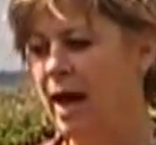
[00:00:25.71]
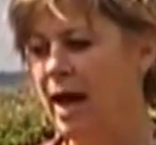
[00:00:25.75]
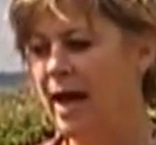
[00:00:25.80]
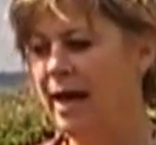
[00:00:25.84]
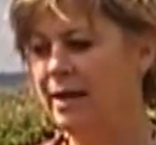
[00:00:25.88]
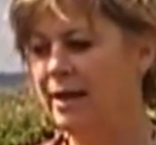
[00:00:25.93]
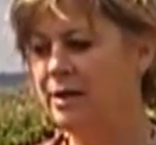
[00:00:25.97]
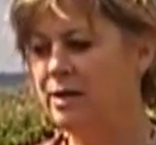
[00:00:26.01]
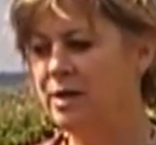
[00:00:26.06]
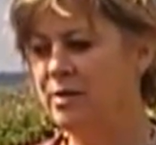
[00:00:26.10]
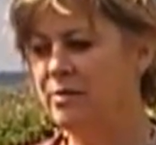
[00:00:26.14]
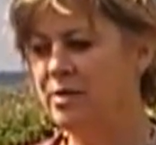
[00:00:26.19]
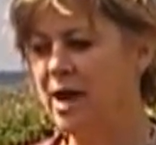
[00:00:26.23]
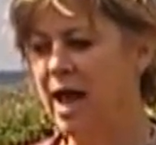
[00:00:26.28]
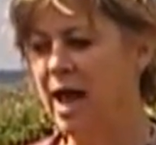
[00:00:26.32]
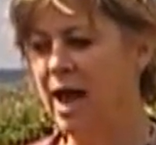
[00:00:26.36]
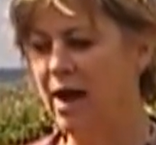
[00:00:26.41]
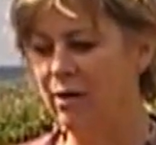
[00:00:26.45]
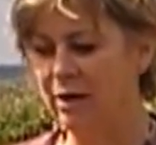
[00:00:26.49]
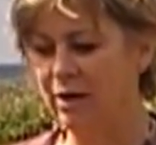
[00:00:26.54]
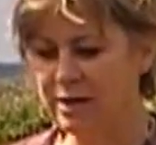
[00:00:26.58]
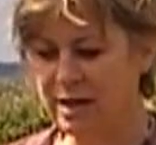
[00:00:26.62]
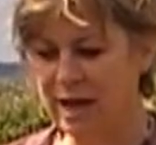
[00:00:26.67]
And
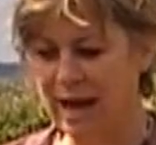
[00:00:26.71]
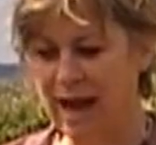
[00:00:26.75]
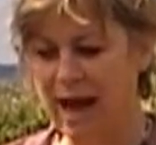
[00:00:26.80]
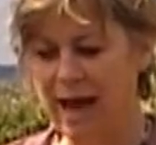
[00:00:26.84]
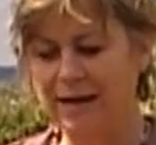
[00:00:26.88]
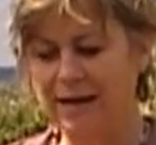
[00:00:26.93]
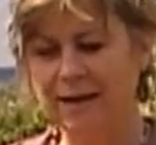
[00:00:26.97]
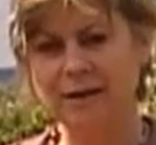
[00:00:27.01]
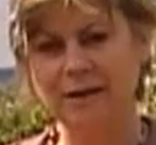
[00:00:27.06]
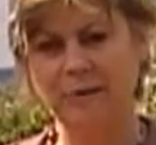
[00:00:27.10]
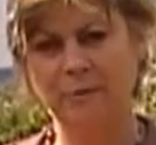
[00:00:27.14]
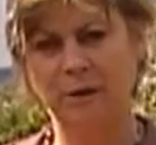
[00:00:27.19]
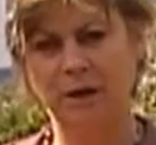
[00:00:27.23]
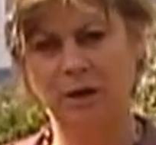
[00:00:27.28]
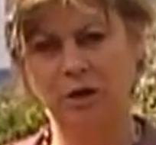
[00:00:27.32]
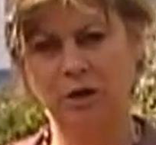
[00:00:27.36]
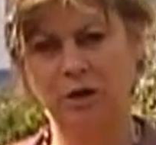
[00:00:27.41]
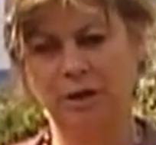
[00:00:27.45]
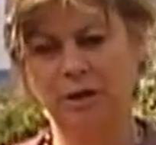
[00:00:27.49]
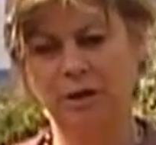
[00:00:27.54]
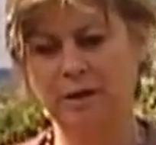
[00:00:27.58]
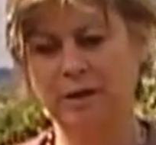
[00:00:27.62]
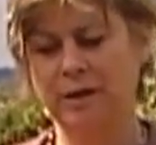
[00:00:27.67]
there I take endless
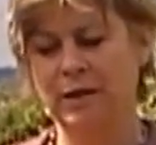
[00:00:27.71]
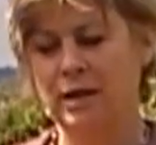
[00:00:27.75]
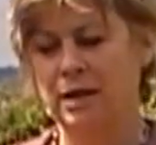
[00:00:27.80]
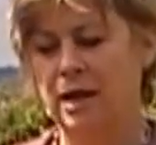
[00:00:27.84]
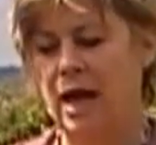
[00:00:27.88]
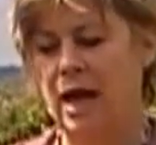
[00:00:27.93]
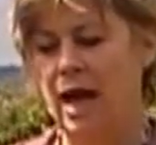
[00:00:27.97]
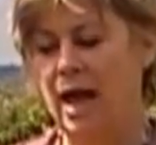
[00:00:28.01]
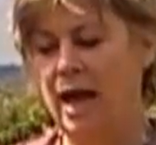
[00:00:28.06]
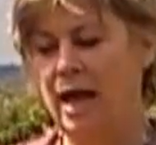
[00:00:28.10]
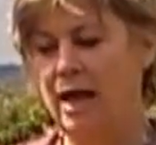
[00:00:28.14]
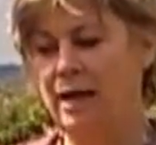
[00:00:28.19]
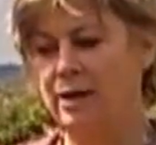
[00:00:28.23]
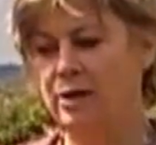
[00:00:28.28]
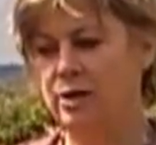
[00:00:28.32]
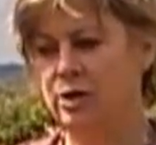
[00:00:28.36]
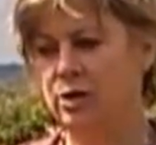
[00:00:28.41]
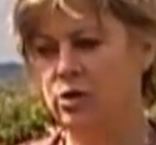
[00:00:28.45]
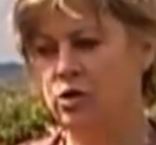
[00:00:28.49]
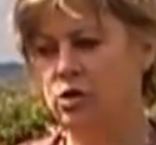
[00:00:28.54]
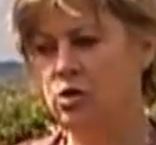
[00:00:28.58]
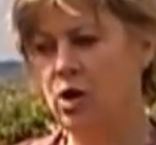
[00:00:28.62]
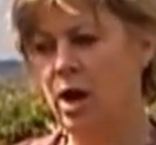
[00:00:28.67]
pictures and
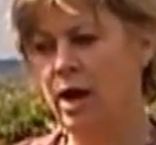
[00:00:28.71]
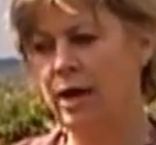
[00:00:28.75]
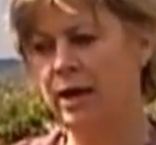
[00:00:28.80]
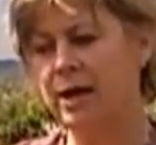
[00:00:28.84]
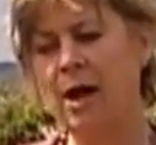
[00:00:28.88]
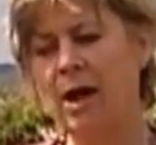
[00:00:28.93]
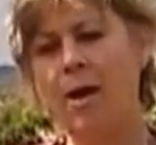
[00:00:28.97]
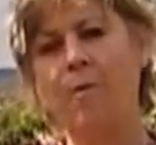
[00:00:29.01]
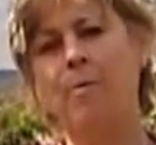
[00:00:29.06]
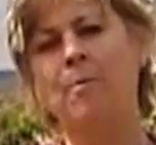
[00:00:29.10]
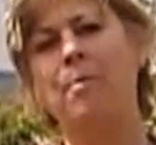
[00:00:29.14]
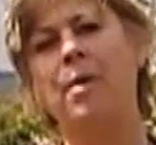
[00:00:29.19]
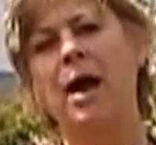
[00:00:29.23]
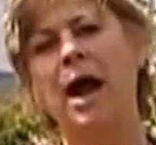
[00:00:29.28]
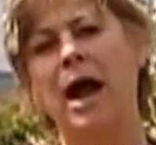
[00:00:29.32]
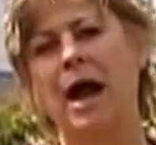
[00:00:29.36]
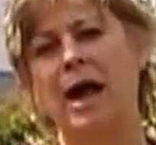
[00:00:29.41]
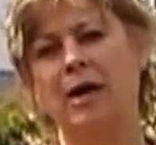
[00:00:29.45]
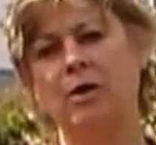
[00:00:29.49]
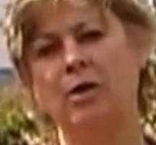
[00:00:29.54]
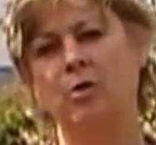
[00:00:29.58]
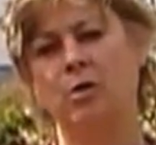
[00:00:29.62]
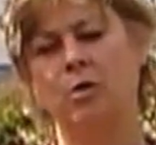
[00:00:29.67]
try and come
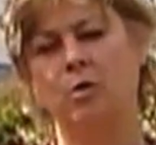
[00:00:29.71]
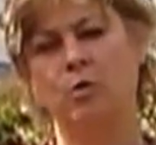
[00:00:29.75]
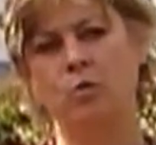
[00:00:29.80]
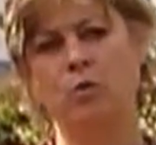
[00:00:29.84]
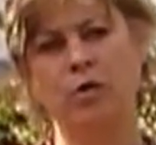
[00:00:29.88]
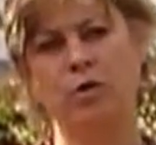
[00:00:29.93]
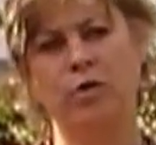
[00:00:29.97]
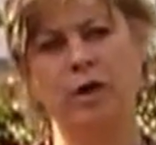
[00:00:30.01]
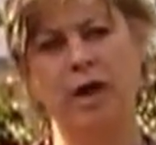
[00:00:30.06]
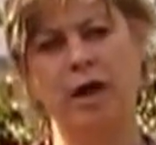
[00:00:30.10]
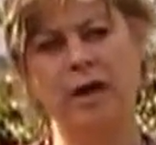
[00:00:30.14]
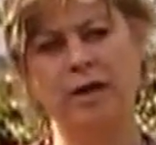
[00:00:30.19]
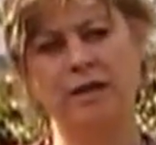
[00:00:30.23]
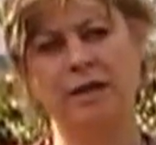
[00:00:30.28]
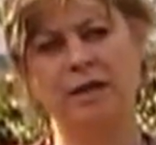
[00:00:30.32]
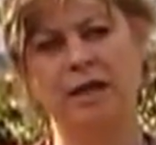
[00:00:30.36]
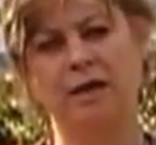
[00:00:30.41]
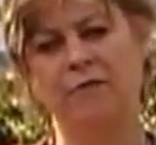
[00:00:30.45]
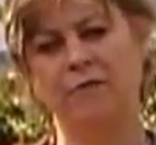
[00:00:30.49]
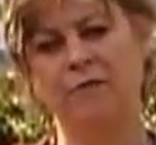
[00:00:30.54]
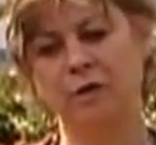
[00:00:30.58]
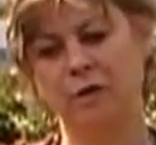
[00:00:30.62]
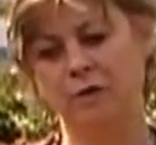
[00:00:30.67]
back with the
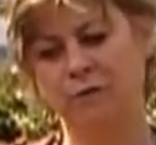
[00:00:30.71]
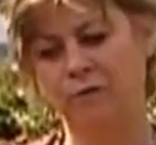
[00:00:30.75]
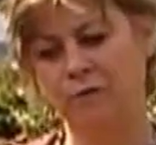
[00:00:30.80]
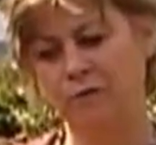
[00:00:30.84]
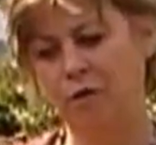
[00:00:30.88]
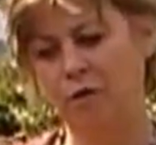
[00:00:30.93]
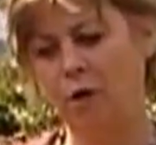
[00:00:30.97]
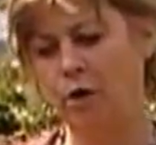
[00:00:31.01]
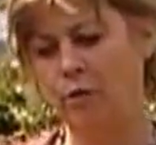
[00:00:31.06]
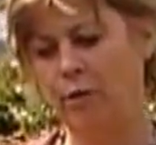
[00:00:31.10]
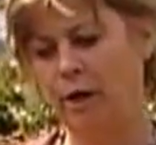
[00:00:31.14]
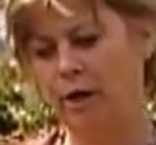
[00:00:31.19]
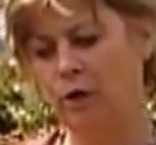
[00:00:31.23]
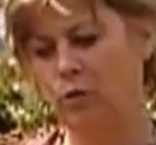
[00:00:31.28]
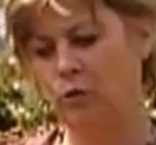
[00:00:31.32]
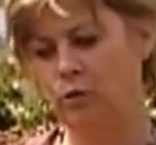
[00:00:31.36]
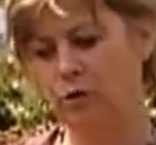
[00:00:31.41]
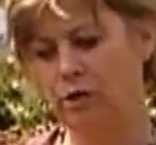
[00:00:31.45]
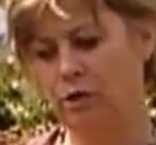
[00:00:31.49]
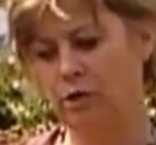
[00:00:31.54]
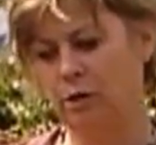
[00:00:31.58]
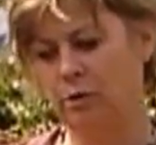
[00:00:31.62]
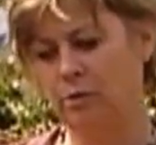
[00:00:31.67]
idea for the following
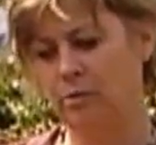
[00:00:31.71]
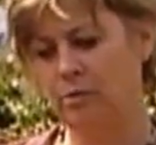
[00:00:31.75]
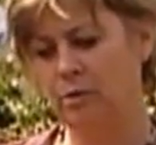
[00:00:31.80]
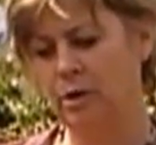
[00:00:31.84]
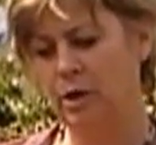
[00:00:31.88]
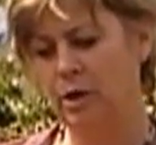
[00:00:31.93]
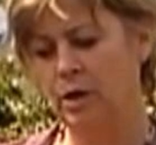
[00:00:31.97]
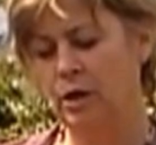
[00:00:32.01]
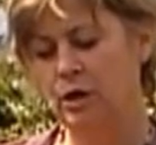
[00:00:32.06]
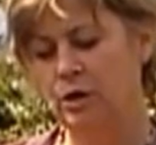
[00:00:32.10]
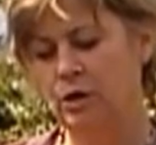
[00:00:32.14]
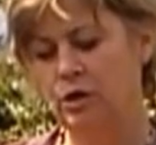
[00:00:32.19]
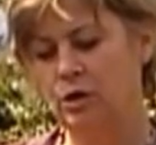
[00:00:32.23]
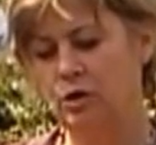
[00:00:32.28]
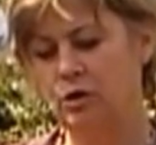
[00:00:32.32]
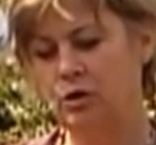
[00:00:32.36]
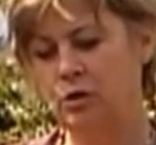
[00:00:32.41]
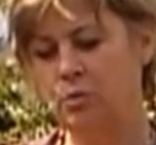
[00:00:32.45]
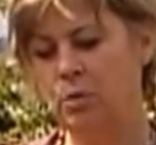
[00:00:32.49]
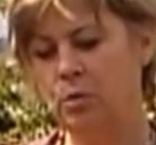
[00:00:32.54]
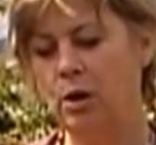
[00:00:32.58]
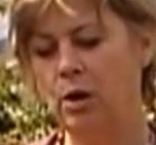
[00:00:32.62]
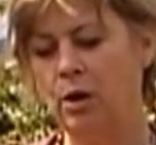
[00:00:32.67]
autumn
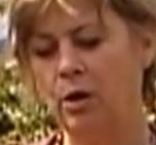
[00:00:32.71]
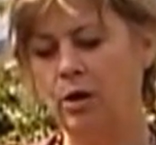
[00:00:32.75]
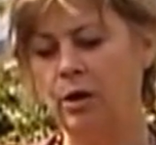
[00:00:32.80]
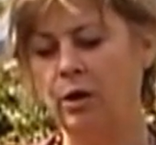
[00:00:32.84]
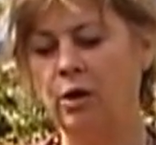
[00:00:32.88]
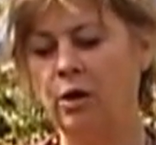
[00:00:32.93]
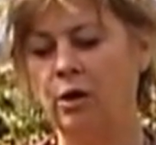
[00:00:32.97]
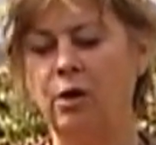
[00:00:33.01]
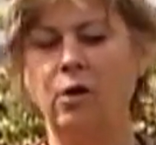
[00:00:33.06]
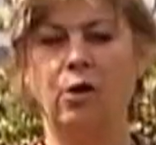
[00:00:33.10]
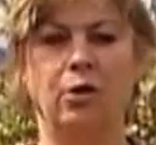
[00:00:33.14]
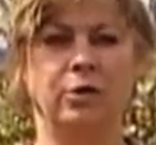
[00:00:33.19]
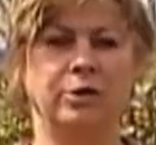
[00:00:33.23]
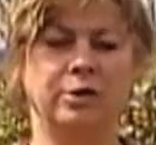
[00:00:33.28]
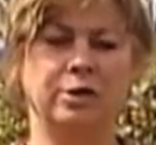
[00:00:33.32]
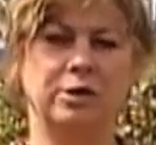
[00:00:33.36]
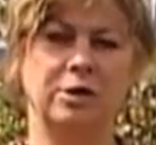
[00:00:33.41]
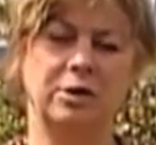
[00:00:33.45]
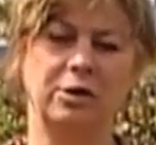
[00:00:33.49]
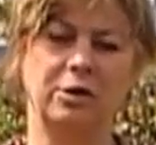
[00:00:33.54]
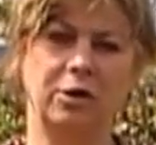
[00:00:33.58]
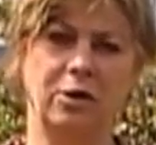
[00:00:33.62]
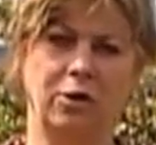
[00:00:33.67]
to plant lots
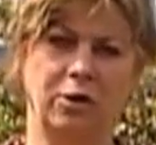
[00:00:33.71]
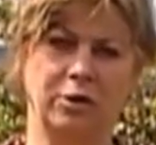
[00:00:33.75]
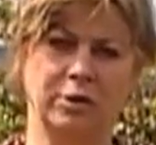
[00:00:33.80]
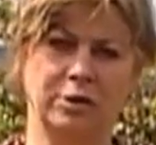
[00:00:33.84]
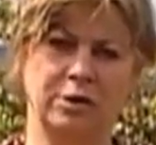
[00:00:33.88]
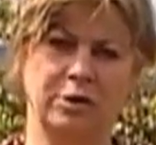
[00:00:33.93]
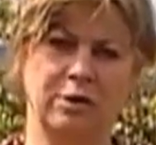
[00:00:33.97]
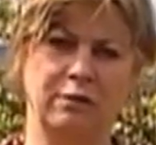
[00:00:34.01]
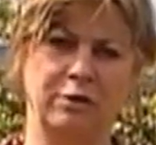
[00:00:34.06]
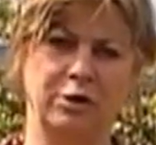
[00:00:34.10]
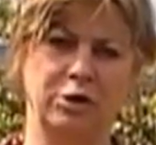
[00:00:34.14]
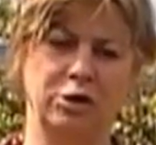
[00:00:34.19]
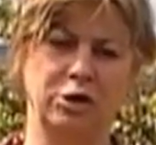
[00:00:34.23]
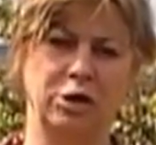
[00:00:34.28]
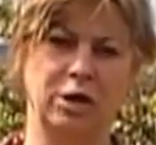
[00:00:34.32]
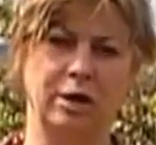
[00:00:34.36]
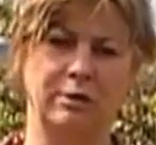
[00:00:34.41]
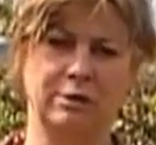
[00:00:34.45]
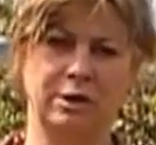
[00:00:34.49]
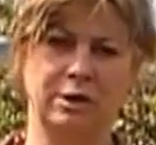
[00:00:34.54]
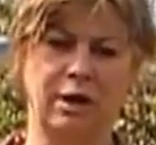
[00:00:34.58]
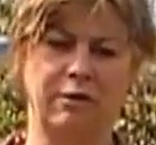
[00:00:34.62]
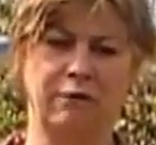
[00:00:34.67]
and lots of the
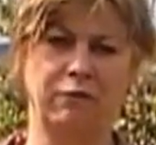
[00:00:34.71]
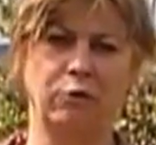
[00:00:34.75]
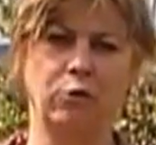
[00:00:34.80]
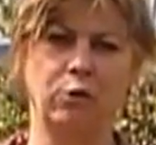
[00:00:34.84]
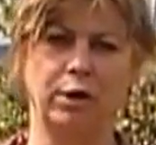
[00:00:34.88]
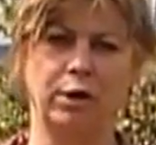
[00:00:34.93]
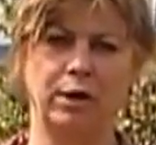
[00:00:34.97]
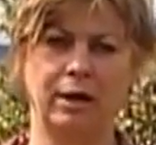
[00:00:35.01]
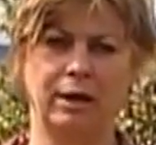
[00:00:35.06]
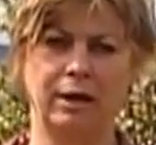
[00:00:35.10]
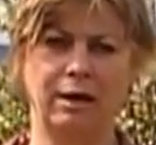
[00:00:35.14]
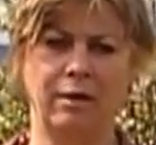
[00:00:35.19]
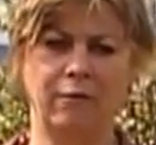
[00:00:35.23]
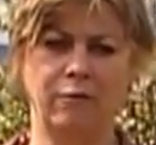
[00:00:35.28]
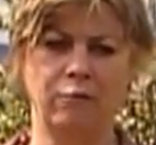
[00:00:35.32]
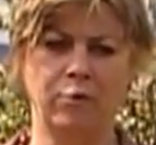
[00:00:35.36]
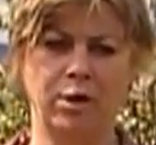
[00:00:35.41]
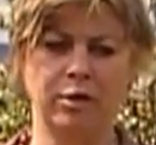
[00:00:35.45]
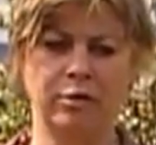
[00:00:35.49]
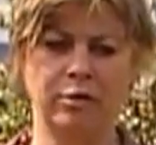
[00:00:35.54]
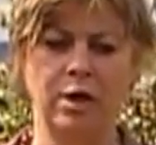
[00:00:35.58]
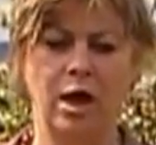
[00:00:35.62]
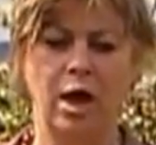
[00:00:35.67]
tulips that I've fallen in love
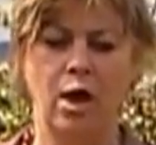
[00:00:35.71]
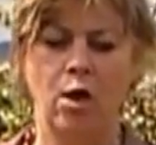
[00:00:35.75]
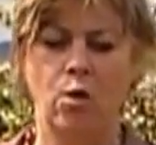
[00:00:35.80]
with